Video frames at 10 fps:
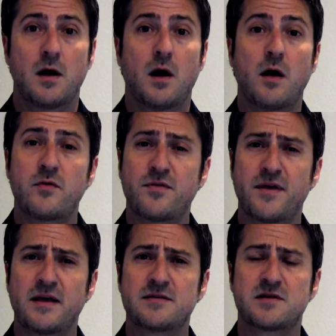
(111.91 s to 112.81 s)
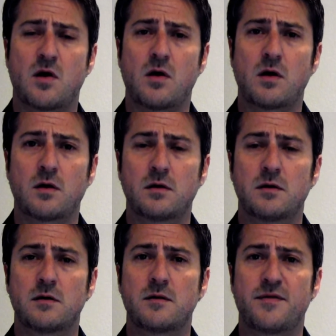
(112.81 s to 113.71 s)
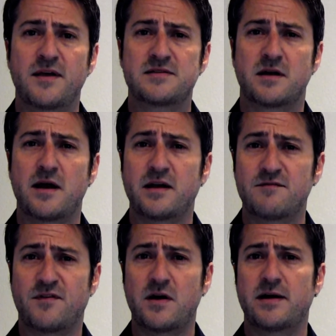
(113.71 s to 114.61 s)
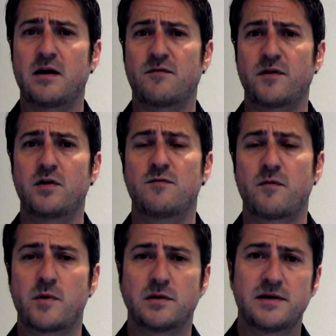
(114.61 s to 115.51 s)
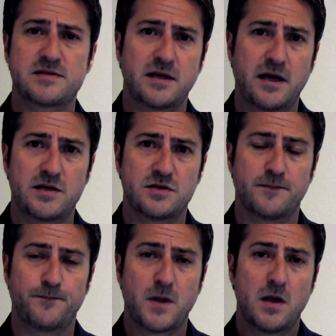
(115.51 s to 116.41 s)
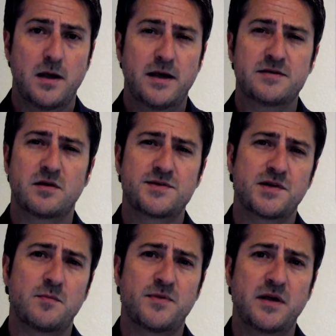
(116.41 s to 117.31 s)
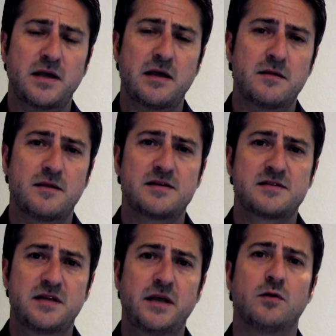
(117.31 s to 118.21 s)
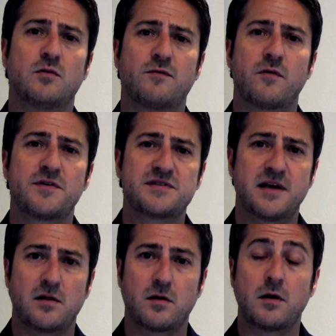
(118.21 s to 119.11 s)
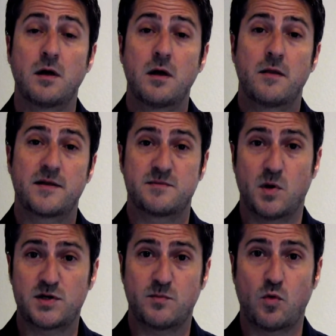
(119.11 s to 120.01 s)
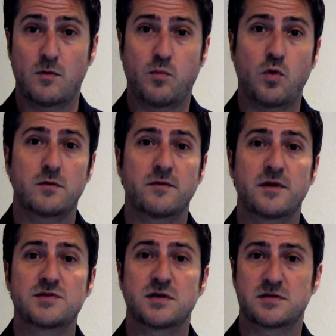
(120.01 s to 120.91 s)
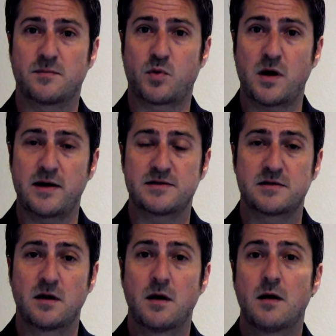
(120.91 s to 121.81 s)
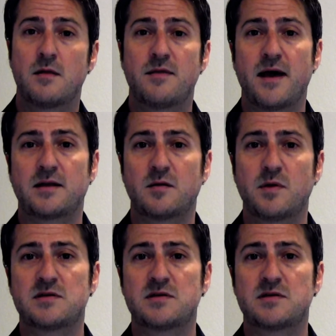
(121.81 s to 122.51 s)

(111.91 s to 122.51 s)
Other things are things that I can find out for you from the listing agent. Is there something in this deal for the seller that's much more important than just the price? That can be